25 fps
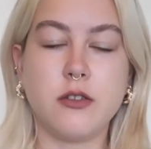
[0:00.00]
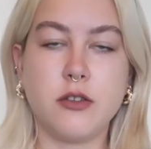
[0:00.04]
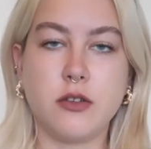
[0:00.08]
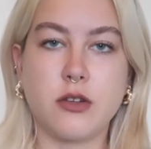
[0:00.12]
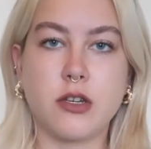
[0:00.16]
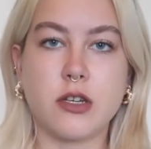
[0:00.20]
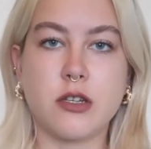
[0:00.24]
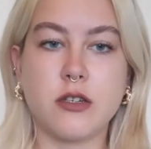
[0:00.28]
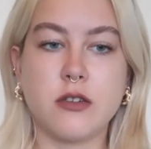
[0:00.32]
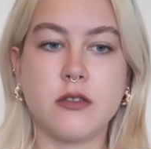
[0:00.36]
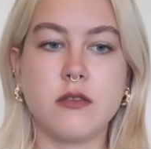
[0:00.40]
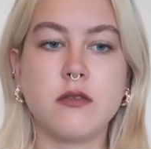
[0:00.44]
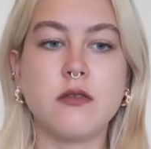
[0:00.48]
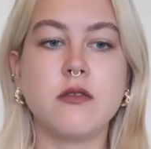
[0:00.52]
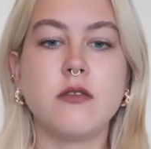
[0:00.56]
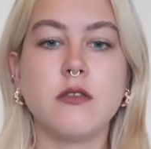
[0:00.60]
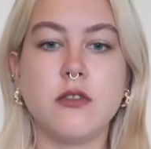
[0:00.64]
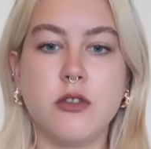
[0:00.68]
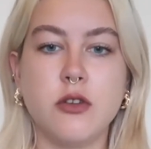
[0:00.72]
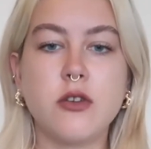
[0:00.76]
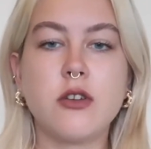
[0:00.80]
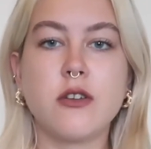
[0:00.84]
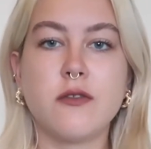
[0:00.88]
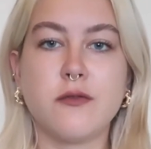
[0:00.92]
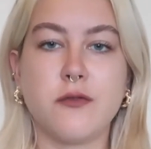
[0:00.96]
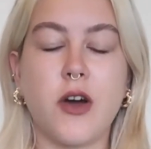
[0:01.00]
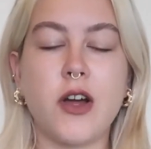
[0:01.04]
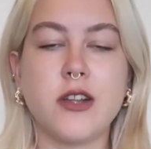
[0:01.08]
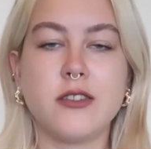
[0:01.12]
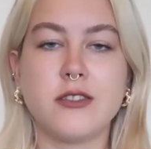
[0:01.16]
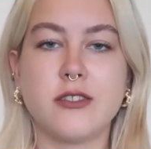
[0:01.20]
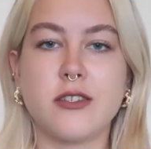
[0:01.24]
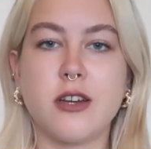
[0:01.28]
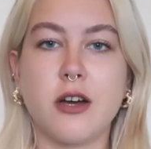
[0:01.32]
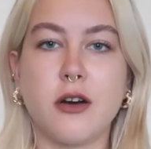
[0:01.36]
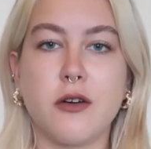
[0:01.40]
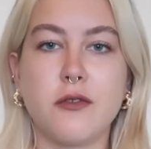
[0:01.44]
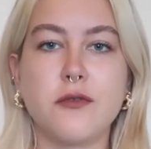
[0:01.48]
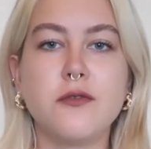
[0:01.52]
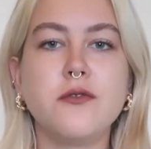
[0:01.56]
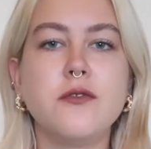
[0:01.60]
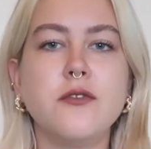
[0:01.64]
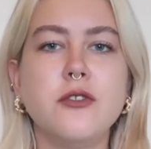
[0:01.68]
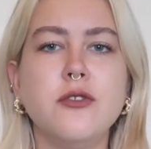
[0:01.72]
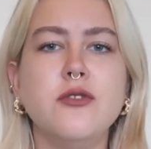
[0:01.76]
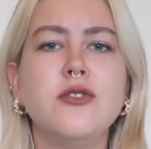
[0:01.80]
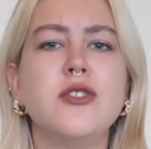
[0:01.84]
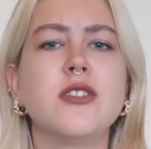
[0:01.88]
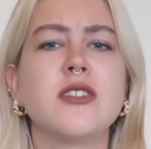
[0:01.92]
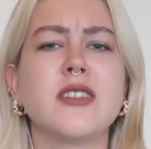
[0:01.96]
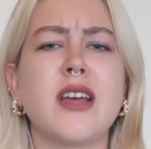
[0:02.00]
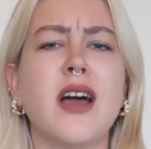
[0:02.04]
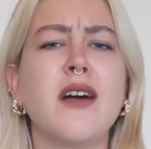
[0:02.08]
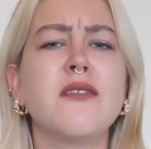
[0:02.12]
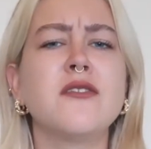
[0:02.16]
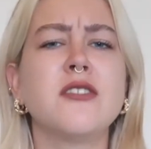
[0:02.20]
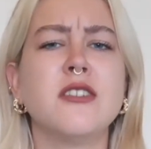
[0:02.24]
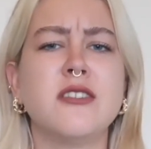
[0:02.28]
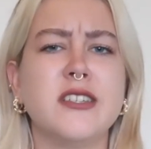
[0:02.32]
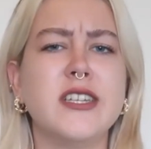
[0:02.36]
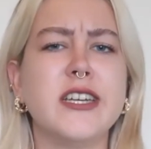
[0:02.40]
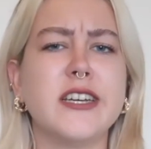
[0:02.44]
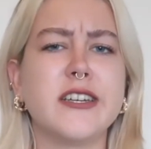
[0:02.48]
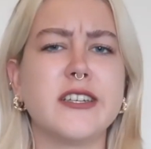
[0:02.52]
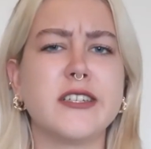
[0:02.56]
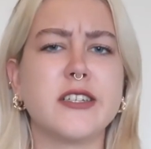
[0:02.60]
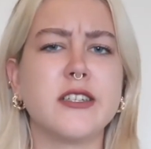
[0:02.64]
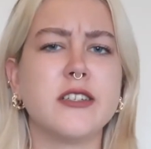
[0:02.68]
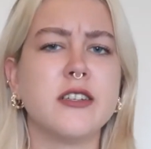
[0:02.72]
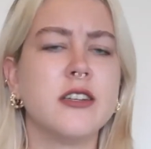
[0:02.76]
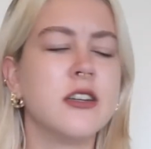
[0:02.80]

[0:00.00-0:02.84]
You can find stuff. You just have to dig.